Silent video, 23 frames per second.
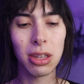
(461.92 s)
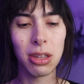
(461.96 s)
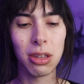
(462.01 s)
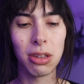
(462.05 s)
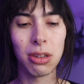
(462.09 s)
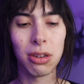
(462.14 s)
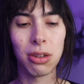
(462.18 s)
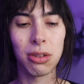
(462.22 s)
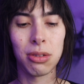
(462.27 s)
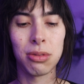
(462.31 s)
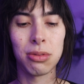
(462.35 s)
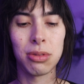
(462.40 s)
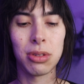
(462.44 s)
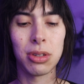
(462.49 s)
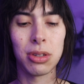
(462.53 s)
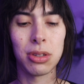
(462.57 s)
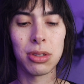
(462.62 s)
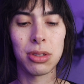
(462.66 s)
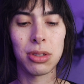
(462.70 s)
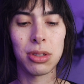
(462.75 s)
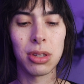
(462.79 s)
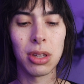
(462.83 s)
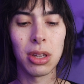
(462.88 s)
You know,
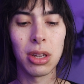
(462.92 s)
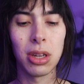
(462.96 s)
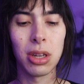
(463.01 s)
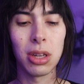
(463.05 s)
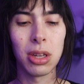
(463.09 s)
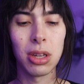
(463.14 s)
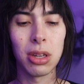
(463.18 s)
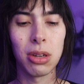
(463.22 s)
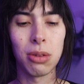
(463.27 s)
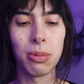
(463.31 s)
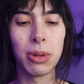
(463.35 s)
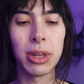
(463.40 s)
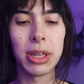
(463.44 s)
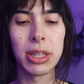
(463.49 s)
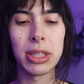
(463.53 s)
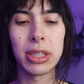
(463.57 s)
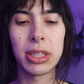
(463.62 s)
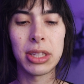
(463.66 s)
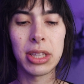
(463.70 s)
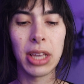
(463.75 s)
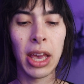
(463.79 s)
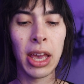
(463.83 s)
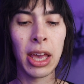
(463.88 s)
we could
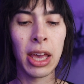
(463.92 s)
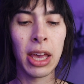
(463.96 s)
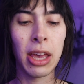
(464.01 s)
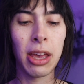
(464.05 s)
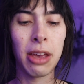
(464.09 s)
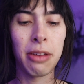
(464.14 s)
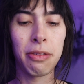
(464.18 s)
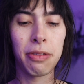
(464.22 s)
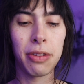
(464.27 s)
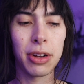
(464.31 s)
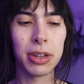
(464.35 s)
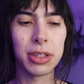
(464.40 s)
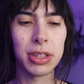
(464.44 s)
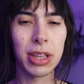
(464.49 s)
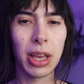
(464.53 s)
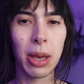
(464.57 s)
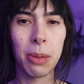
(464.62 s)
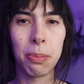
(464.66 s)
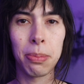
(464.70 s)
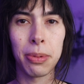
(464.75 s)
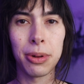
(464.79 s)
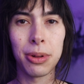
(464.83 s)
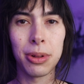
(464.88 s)
say, for
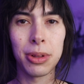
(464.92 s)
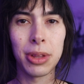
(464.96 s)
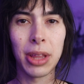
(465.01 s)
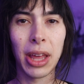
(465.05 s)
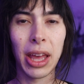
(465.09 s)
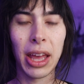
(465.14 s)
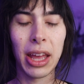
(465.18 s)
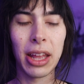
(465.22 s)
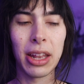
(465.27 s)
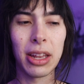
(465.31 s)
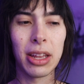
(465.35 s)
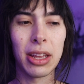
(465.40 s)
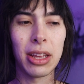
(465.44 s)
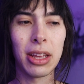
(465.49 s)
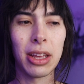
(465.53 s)
example, that